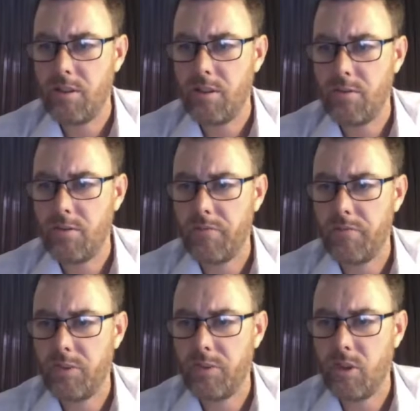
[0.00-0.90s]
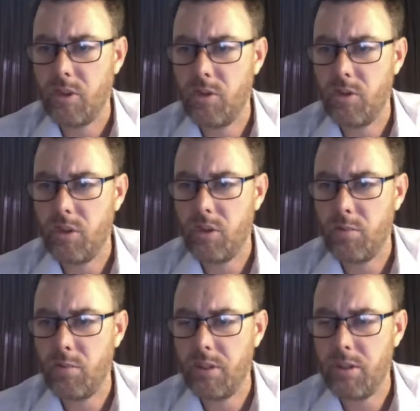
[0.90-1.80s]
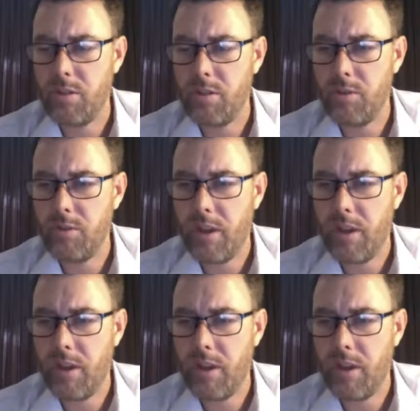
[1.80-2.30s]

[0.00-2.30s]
code auto-completion and refactoring.